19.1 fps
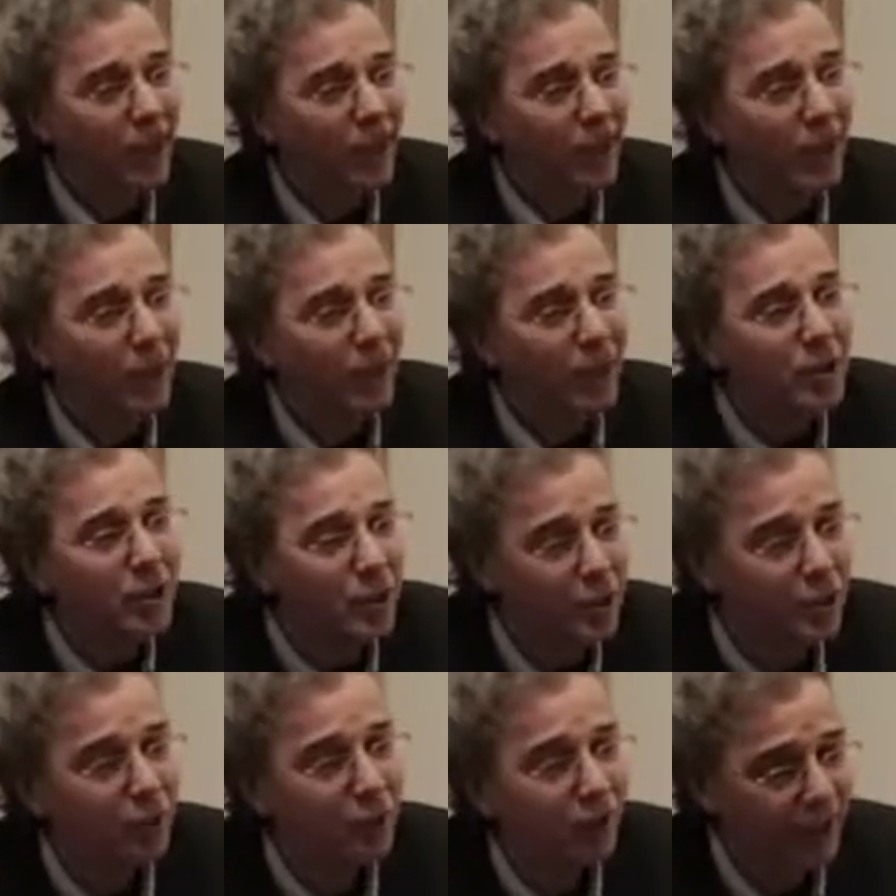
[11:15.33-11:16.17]
How
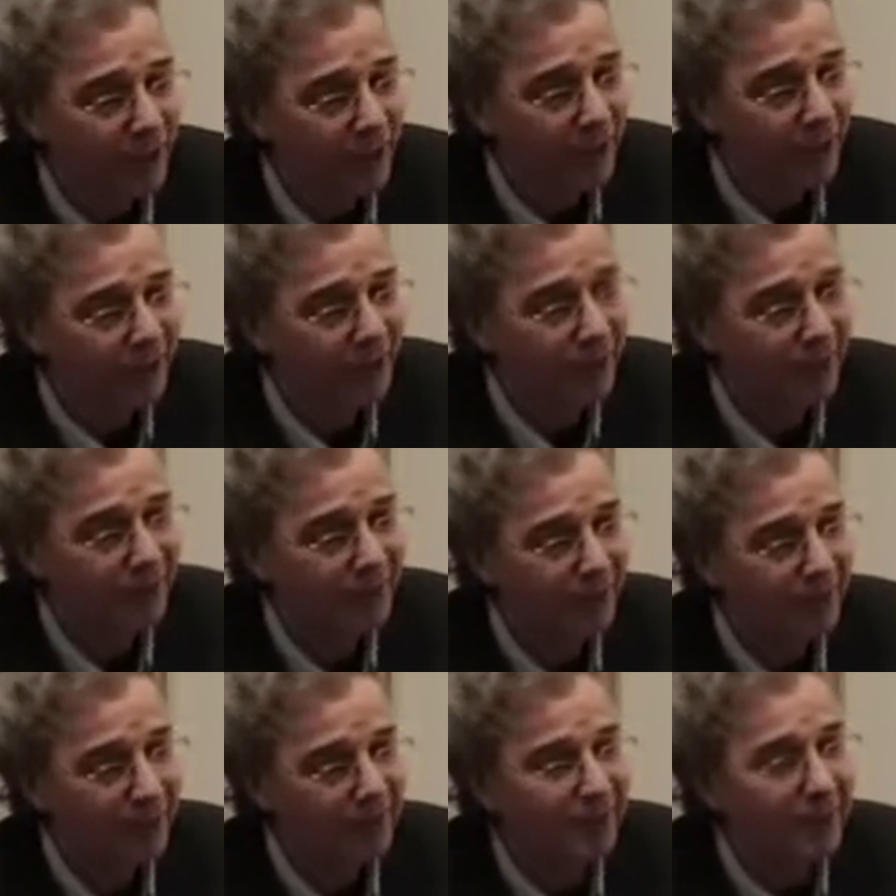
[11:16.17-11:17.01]
did you feel
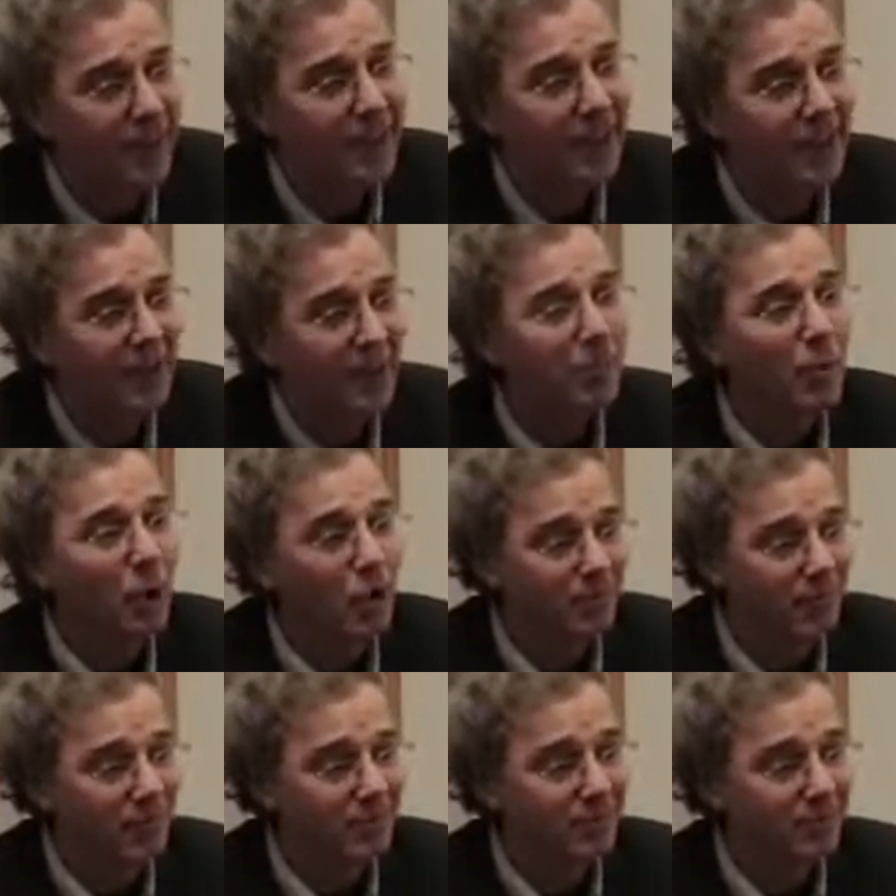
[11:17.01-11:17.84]
at that
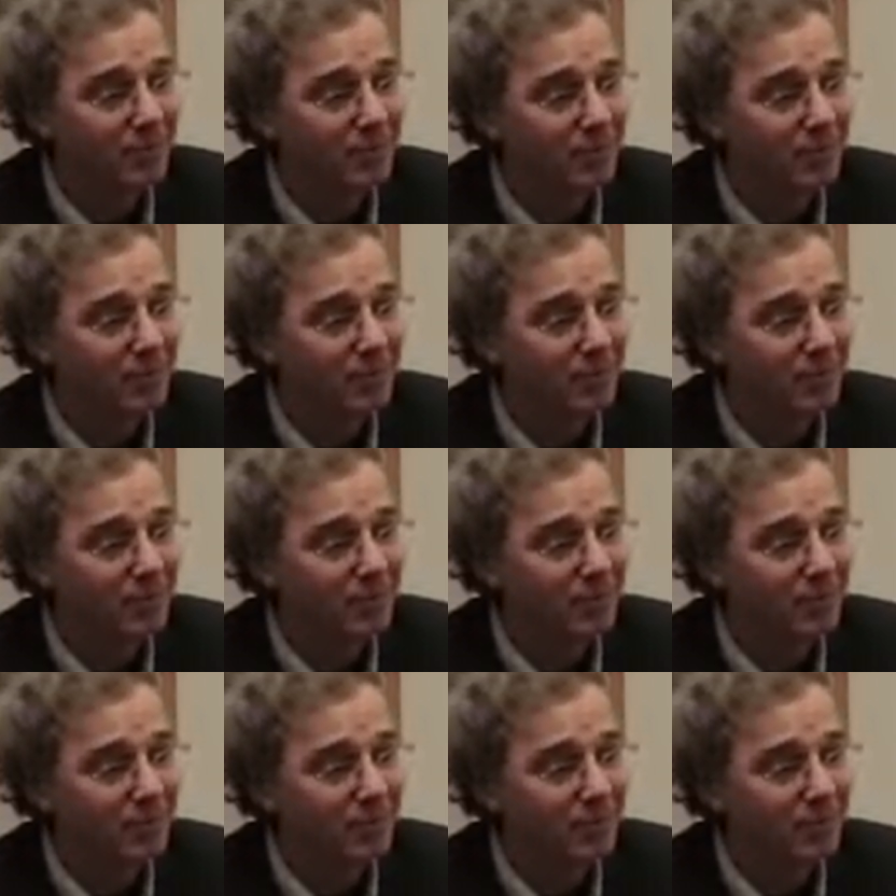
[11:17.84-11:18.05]
moment?